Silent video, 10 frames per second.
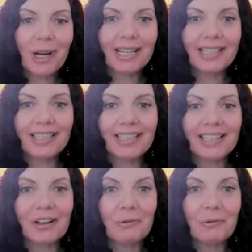
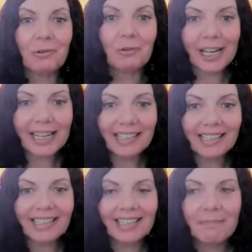was a
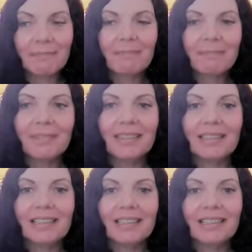great
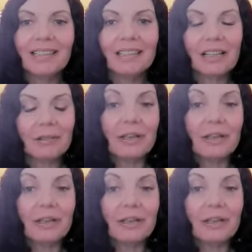it,